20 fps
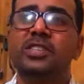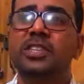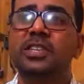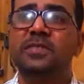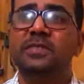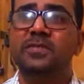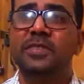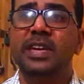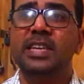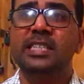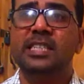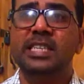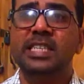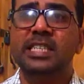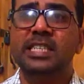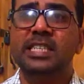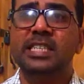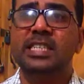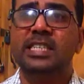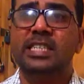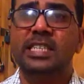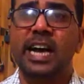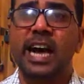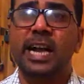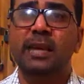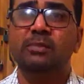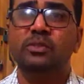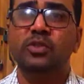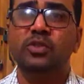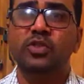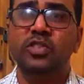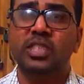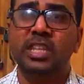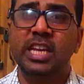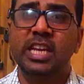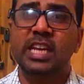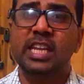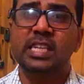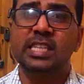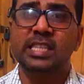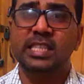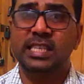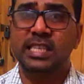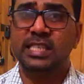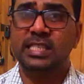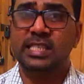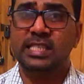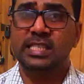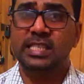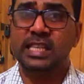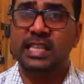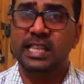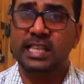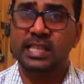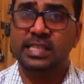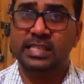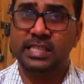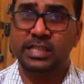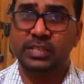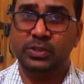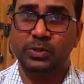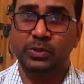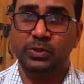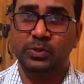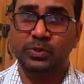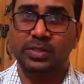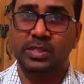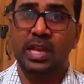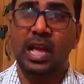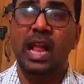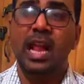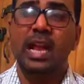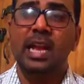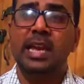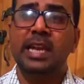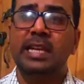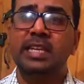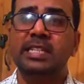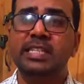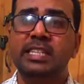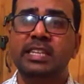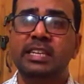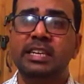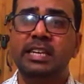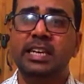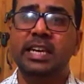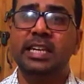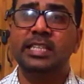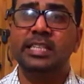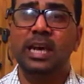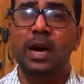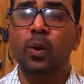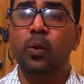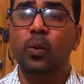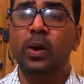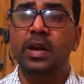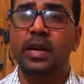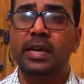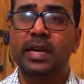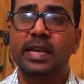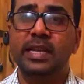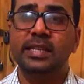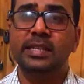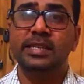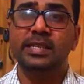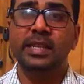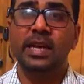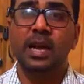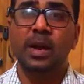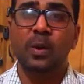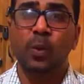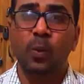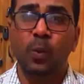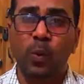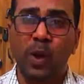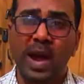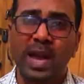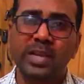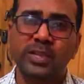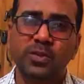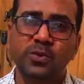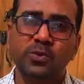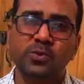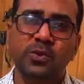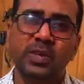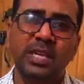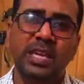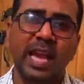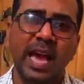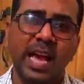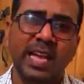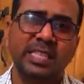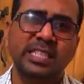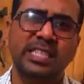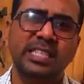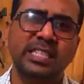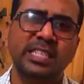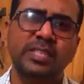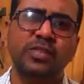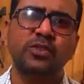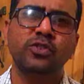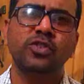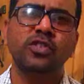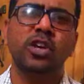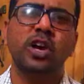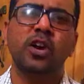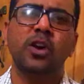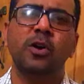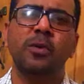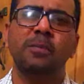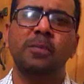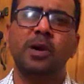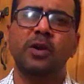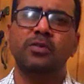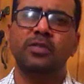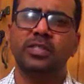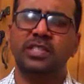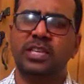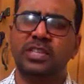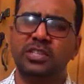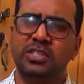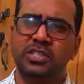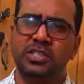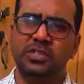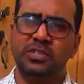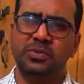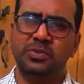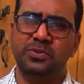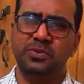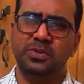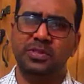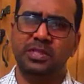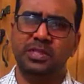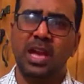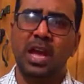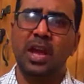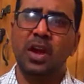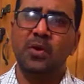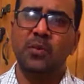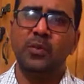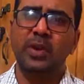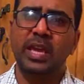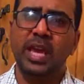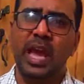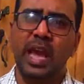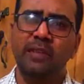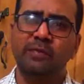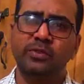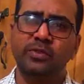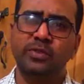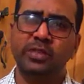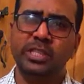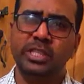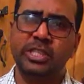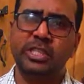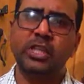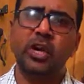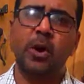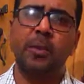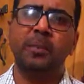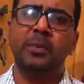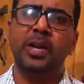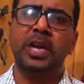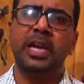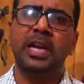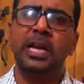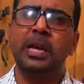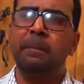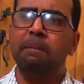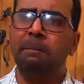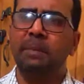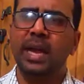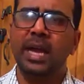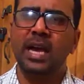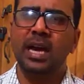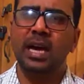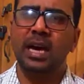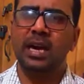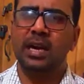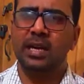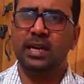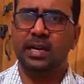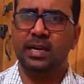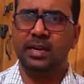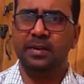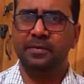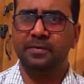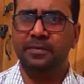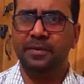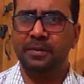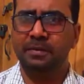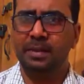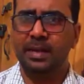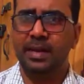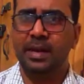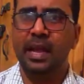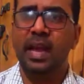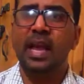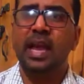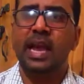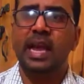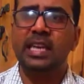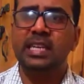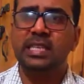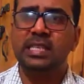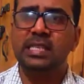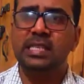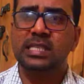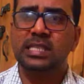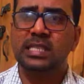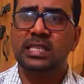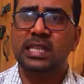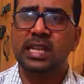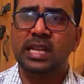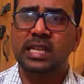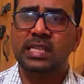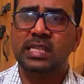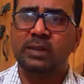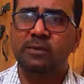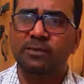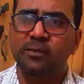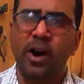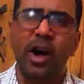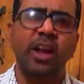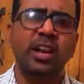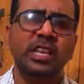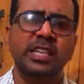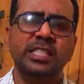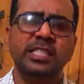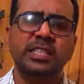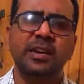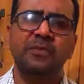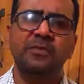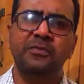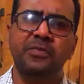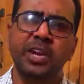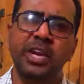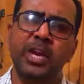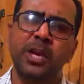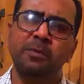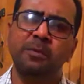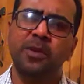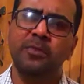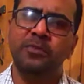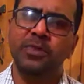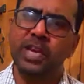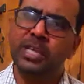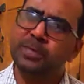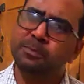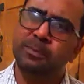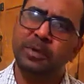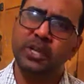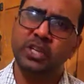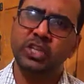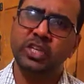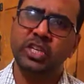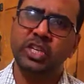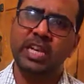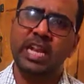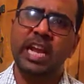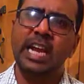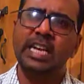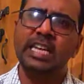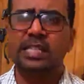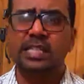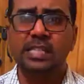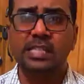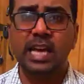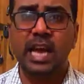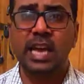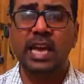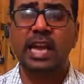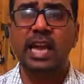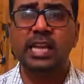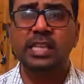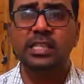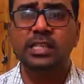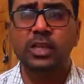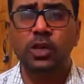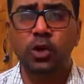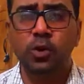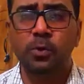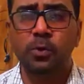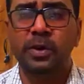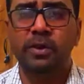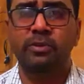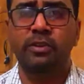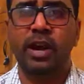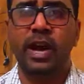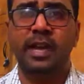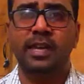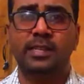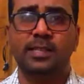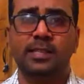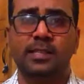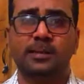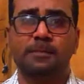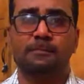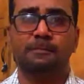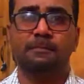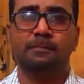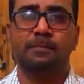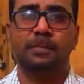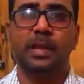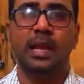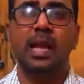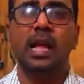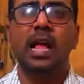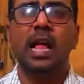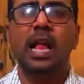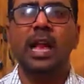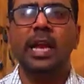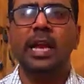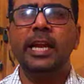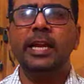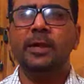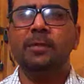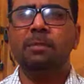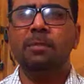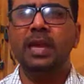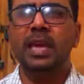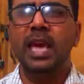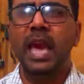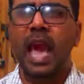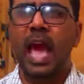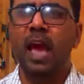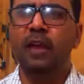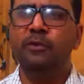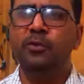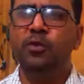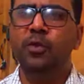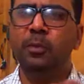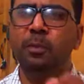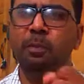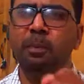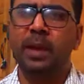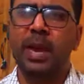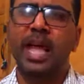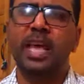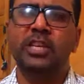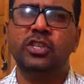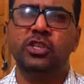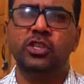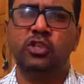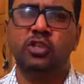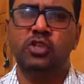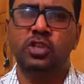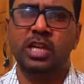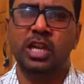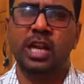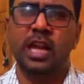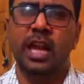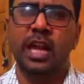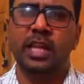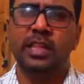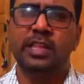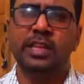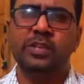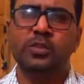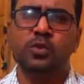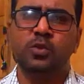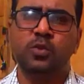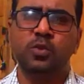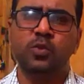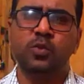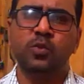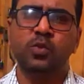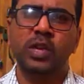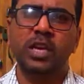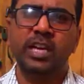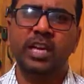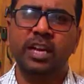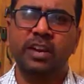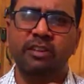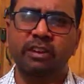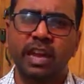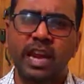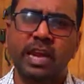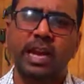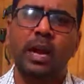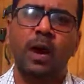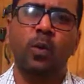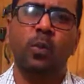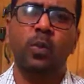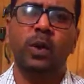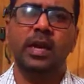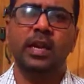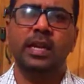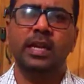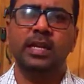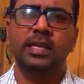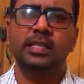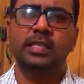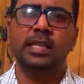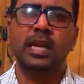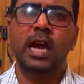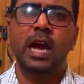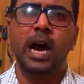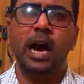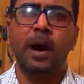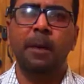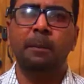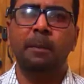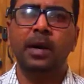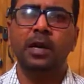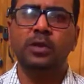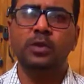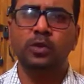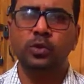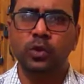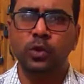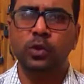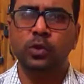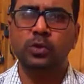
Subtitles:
Dear friends, it is time to tackle these serious issues. Let's create awareness. Why do we hesitate to talk about such issues? We have to stop turning back on our women. It is the violence of freedom of expression. It is against human rights. Let me have your pledge today that you will create awareness among